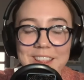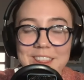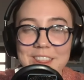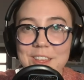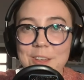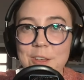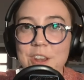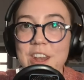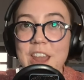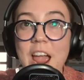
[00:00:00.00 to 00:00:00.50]

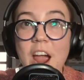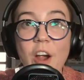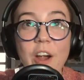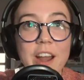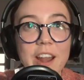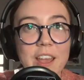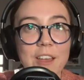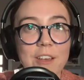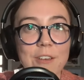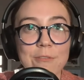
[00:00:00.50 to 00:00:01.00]
the
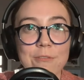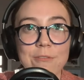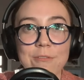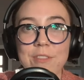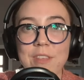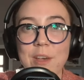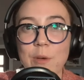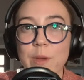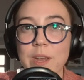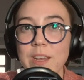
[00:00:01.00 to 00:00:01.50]

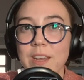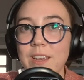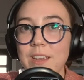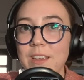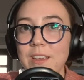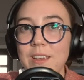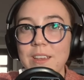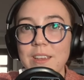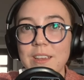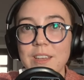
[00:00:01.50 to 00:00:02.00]
narrative that
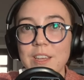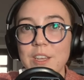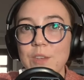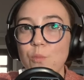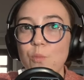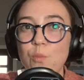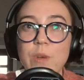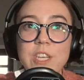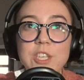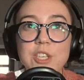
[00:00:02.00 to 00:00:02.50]
we
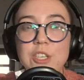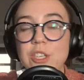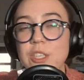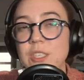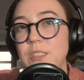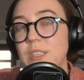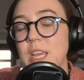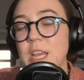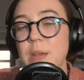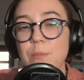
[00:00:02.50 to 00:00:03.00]
should
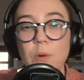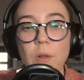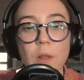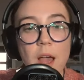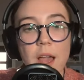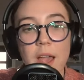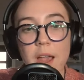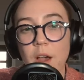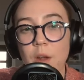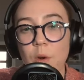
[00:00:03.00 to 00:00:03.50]
just keep
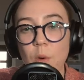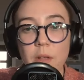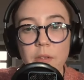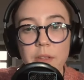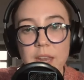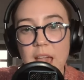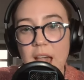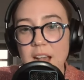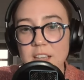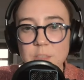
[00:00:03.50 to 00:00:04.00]
relying on oil
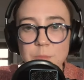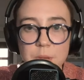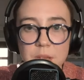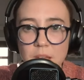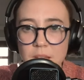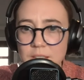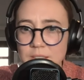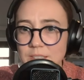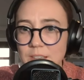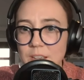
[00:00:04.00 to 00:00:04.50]
and gas,
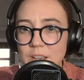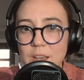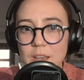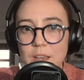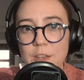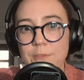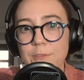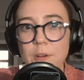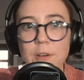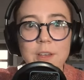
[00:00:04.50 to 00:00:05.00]
because
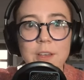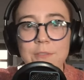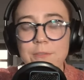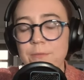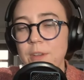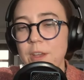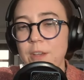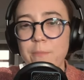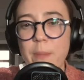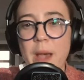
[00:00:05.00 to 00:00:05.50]

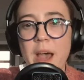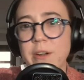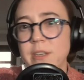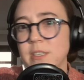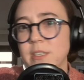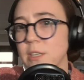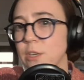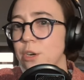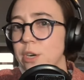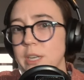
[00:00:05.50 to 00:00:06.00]
if
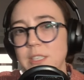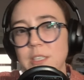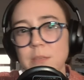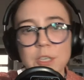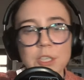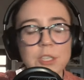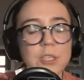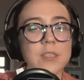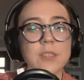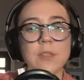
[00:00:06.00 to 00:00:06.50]
batteries increase
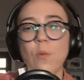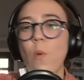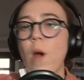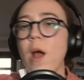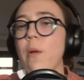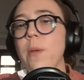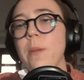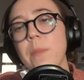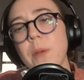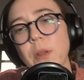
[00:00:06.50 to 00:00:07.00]
emissions, then why
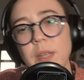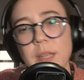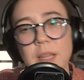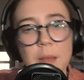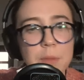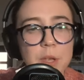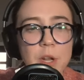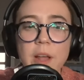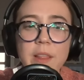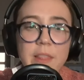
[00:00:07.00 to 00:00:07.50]
are we building
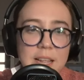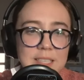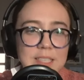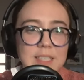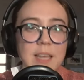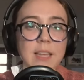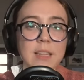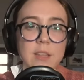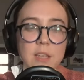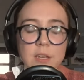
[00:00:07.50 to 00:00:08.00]
them? You know, that's
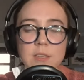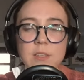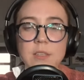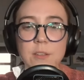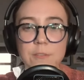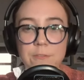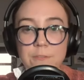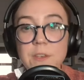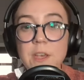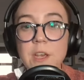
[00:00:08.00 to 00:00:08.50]
like
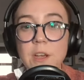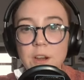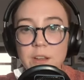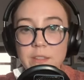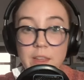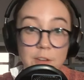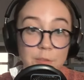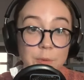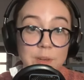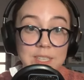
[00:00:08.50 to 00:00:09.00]
the fear
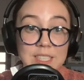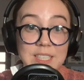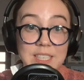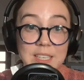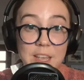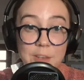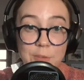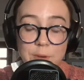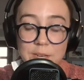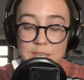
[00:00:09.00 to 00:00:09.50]
that if
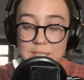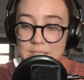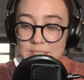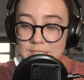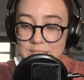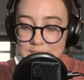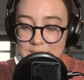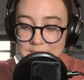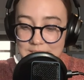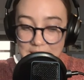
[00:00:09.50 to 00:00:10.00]
we
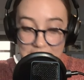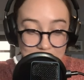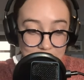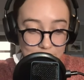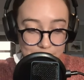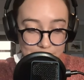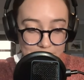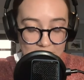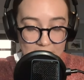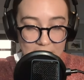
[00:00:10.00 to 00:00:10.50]
state
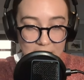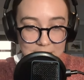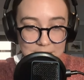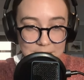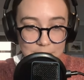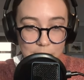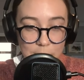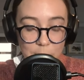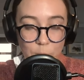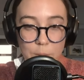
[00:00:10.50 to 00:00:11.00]
the facts
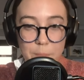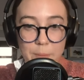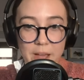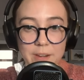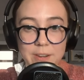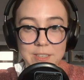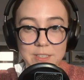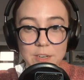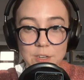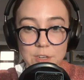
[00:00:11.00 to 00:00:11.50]
around what
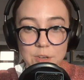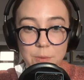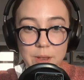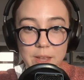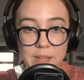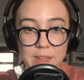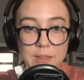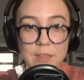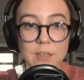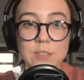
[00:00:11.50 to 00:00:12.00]
batteries are
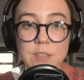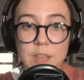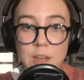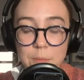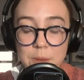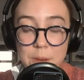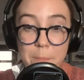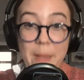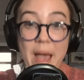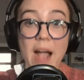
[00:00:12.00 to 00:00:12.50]
doing, that there's going to
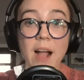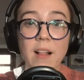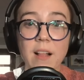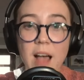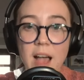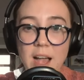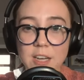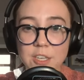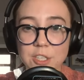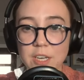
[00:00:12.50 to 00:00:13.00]
be
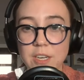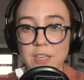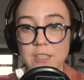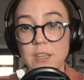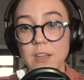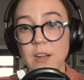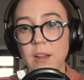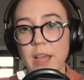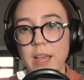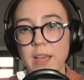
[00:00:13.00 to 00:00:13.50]
backlash and it's
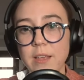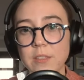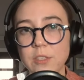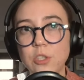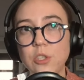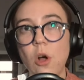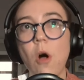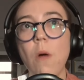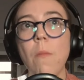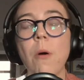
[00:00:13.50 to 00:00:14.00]
going to like
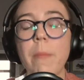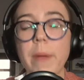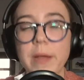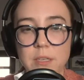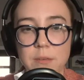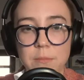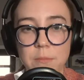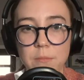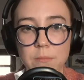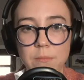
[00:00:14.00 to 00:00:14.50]
stall
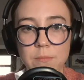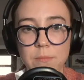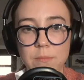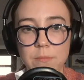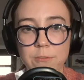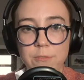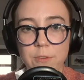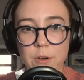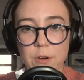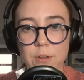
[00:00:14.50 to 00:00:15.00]
momentum
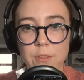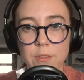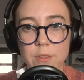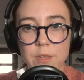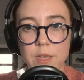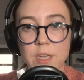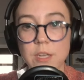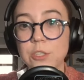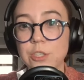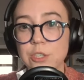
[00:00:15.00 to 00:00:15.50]
for
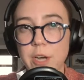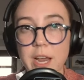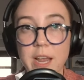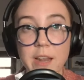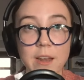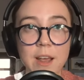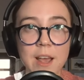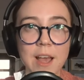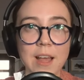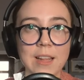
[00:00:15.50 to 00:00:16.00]
the industry.
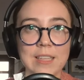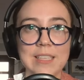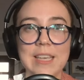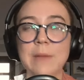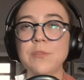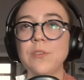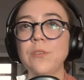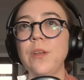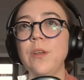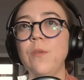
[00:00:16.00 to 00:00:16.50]
And that's
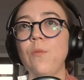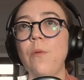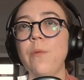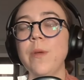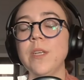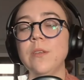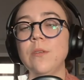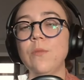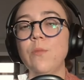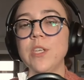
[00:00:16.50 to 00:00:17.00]
absolutely what
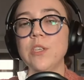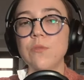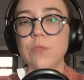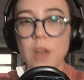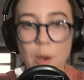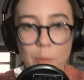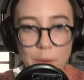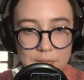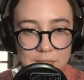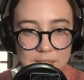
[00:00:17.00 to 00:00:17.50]
we do
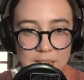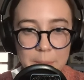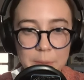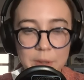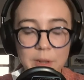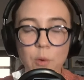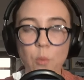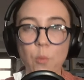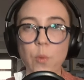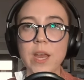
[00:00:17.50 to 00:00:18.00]
not want that to happen.
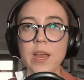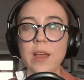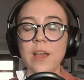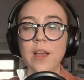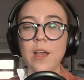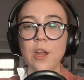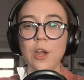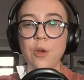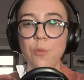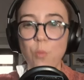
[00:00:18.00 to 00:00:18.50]
Like we
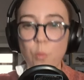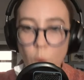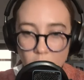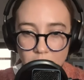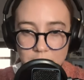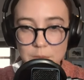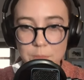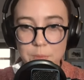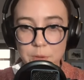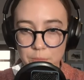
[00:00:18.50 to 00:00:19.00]

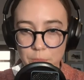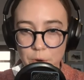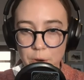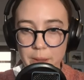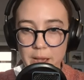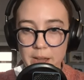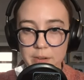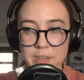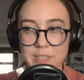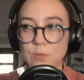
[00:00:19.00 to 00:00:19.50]
want to build more
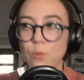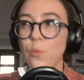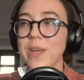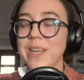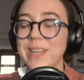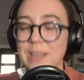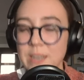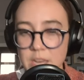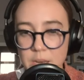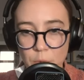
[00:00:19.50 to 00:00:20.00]
batteries. We
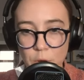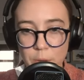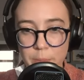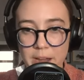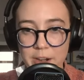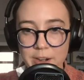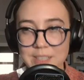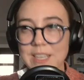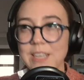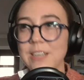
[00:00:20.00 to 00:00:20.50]
need more
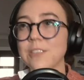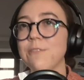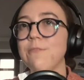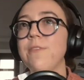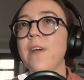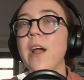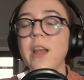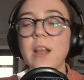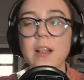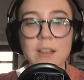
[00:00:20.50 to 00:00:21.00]
batteries. It is
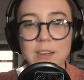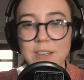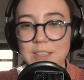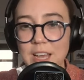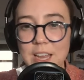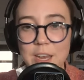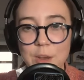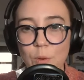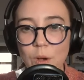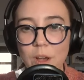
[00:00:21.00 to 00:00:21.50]
very clear
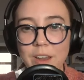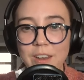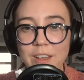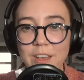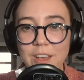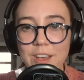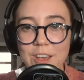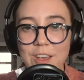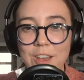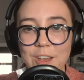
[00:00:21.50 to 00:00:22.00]
to anyone
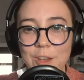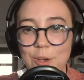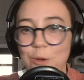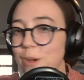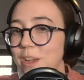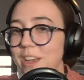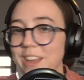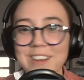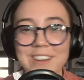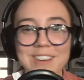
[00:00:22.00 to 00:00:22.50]
who
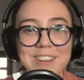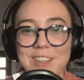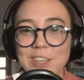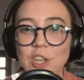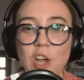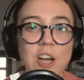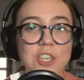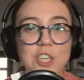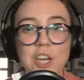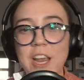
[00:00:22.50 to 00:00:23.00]
can
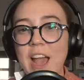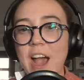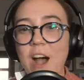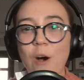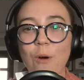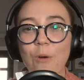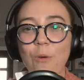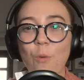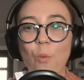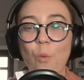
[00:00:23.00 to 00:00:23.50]
logic
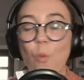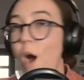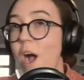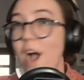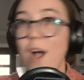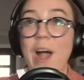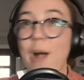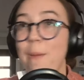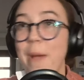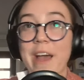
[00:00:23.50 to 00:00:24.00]
out what
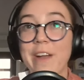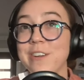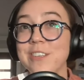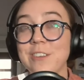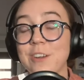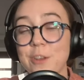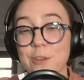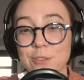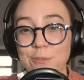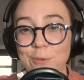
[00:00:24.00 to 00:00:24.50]
batteries
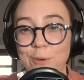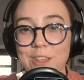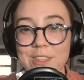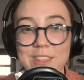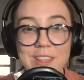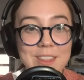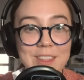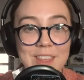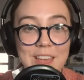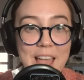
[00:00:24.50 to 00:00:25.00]
are used for
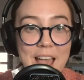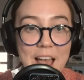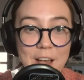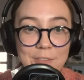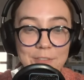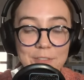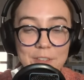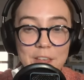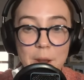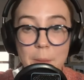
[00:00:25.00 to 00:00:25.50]
that they
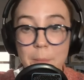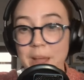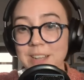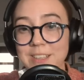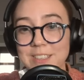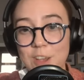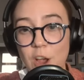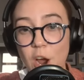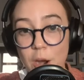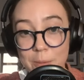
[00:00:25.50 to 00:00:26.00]
have an
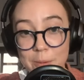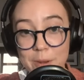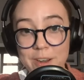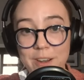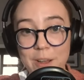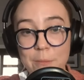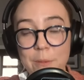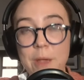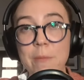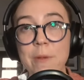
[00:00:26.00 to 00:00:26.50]
immense carbon
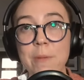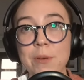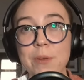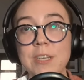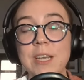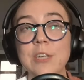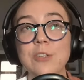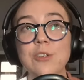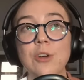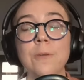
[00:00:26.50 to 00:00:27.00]
abatement
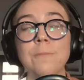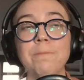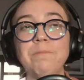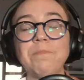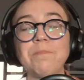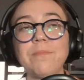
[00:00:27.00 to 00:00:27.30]
potential.